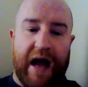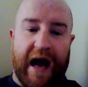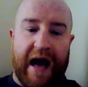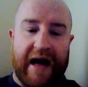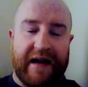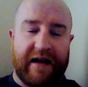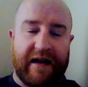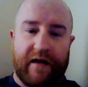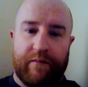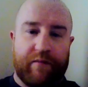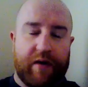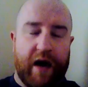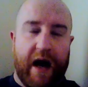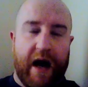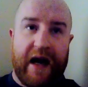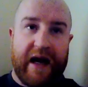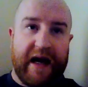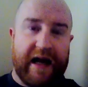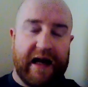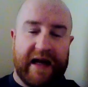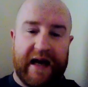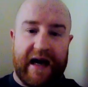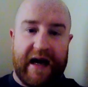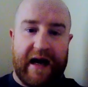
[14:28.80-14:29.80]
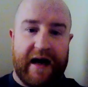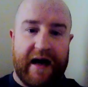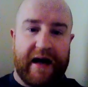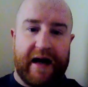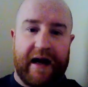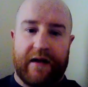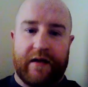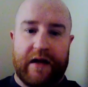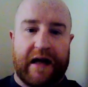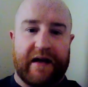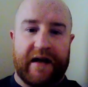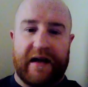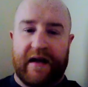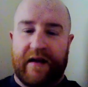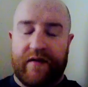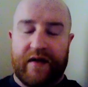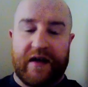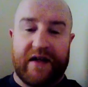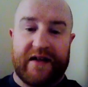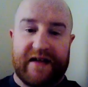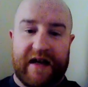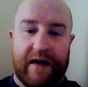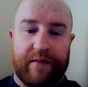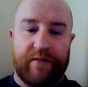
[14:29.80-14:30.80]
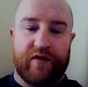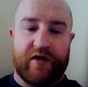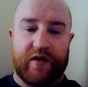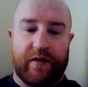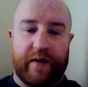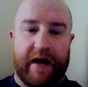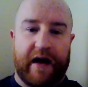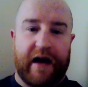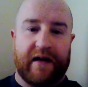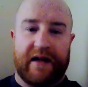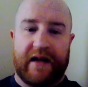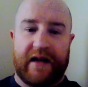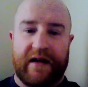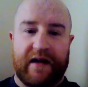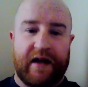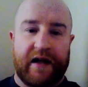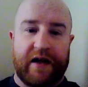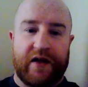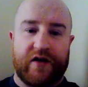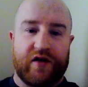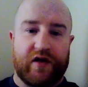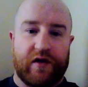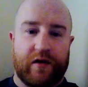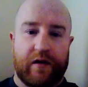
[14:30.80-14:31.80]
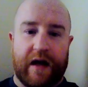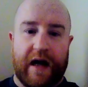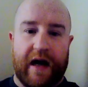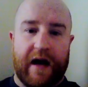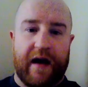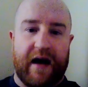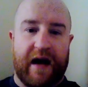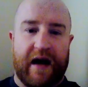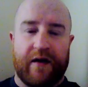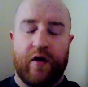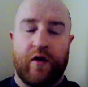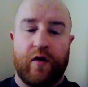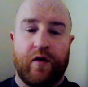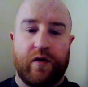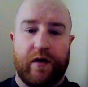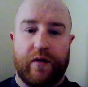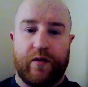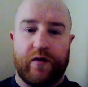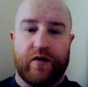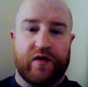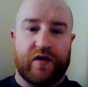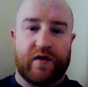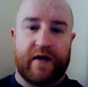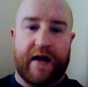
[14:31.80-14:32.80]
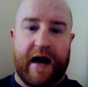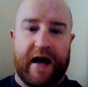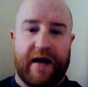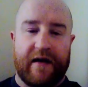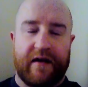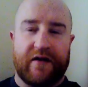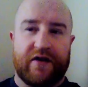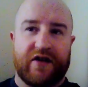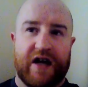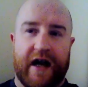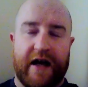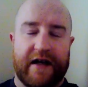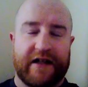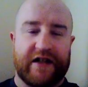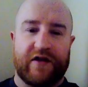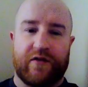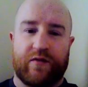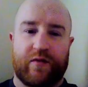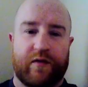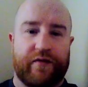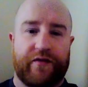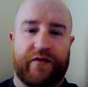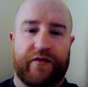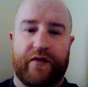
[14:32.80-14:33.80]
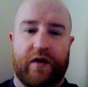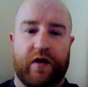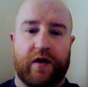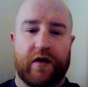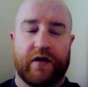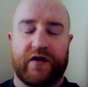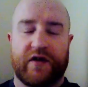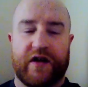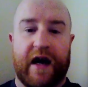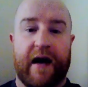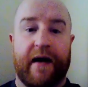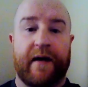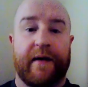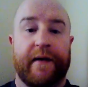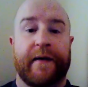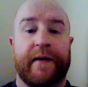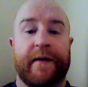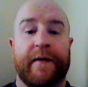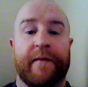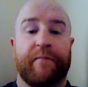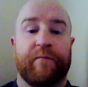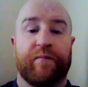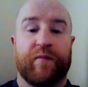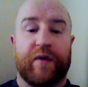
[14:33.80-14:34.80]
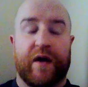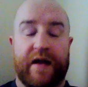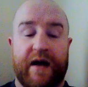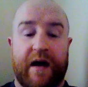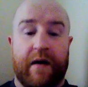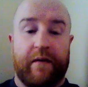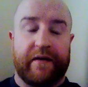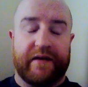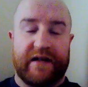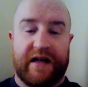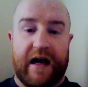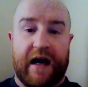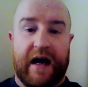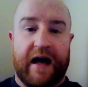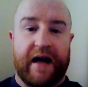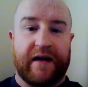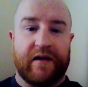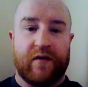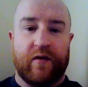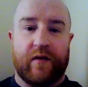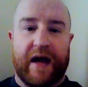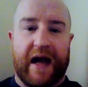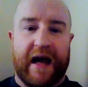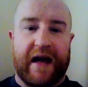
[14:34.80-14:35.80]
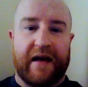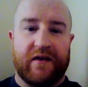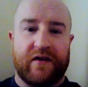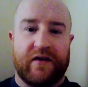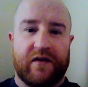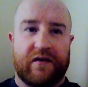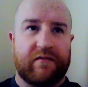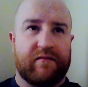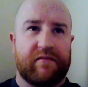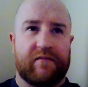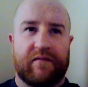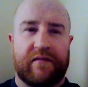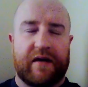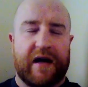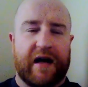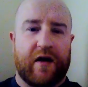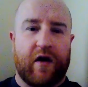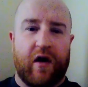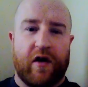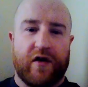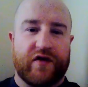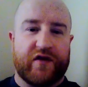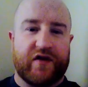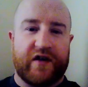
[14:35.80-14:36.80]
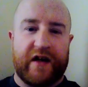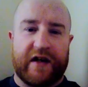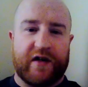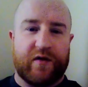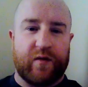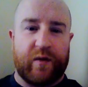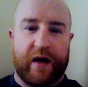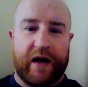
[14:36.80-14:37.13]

I didn't break it, yeah. I didn't even attempt to it. I didn't need to, yeah. I knew there was, like, the charges were fucked, yeah. And that was it. I got